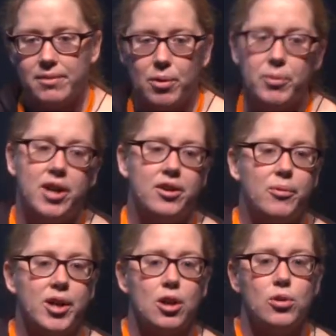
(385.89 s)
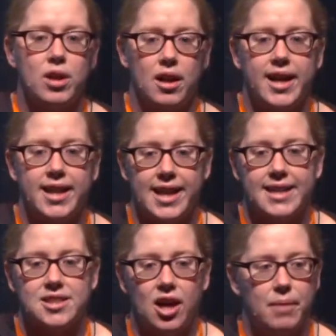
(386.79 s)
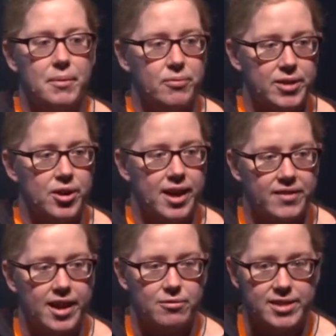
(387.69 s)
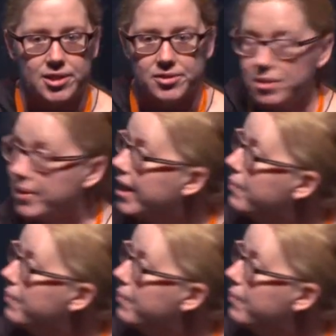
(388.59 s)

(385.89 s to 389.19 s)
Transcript: well, we don't know what it looked like at that time if we don't have that original. So we keep